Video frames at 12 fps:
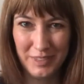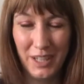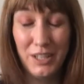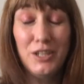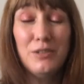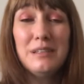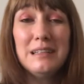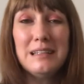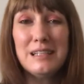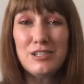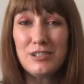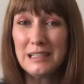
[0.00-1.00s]
Can you
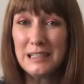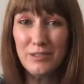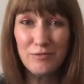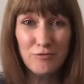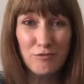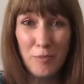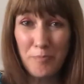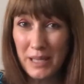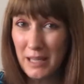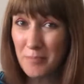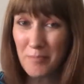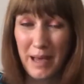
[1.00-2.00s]
literally
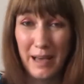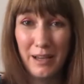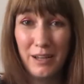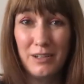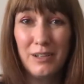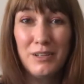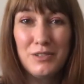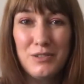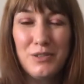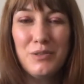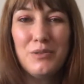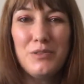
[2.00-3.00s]
repeat back
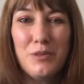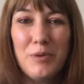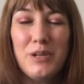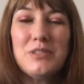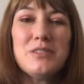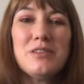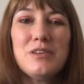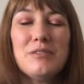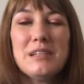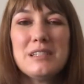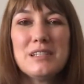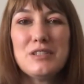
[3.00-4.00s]
to the person that
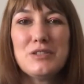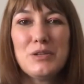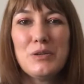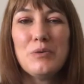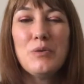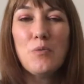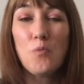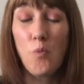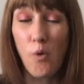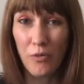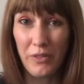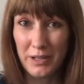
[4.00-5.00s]
you're listening to
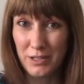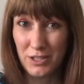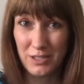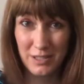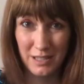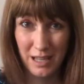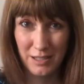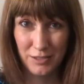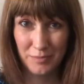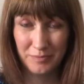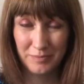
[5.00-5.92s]
what they just said?